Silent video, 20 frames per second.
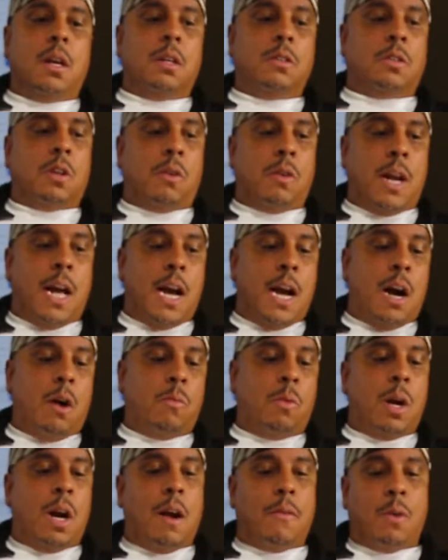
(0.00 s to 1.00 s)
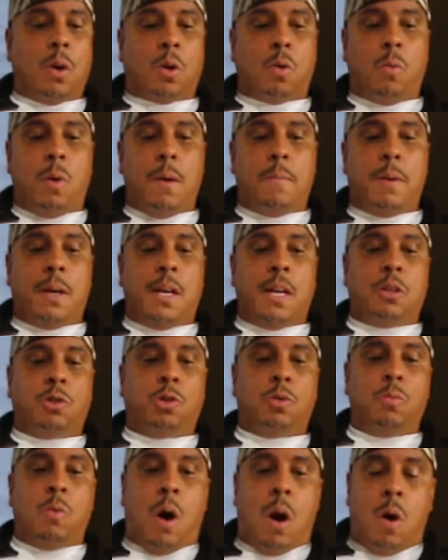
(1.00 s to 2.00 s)
So now whatever equipment
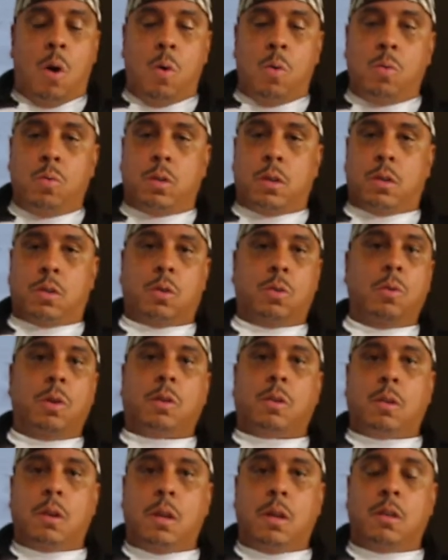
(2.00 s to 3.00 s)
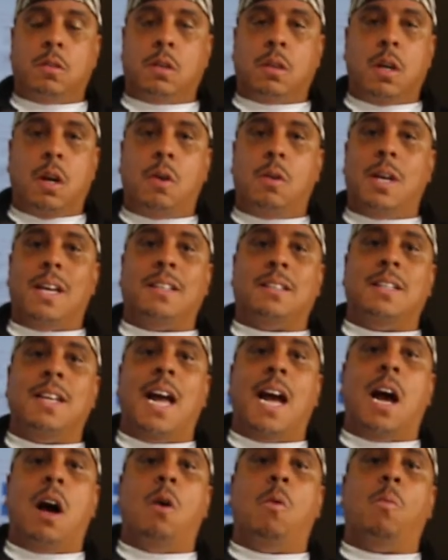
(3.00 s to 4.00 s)
that you owned 2 or 3 years ago is
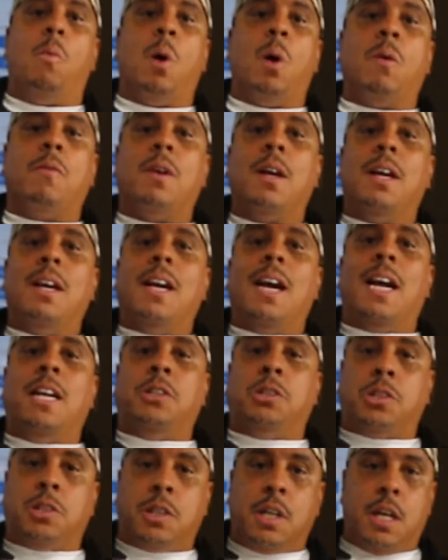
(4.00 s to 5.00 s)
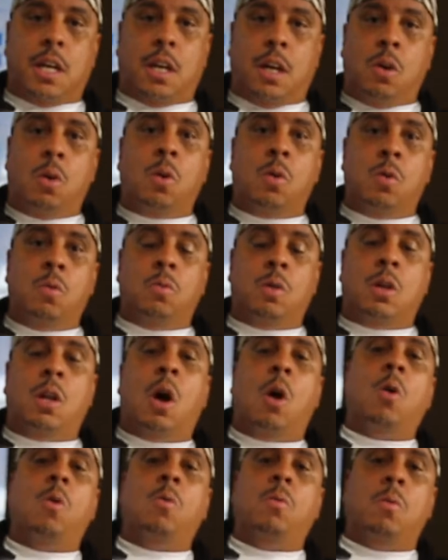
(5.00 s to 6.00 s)
now worth a shitload
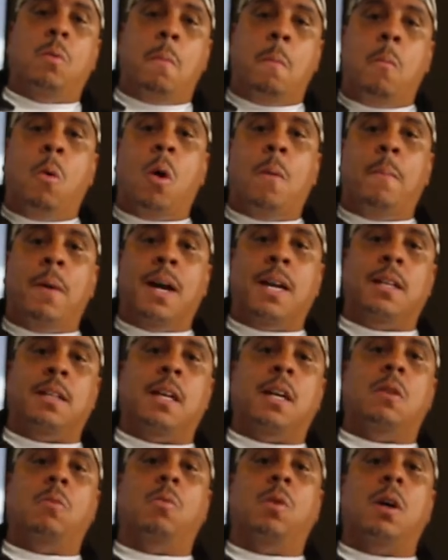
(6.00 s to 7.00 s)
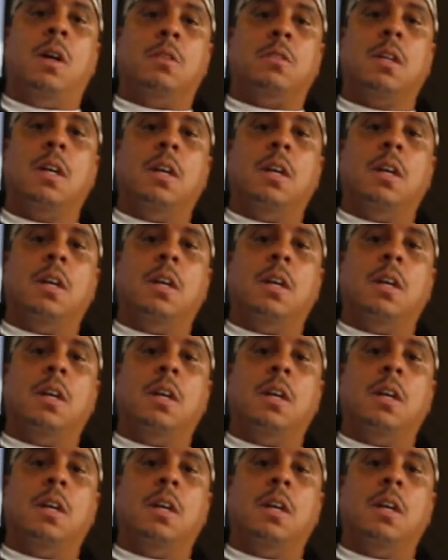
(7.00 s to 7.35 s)
more money than it was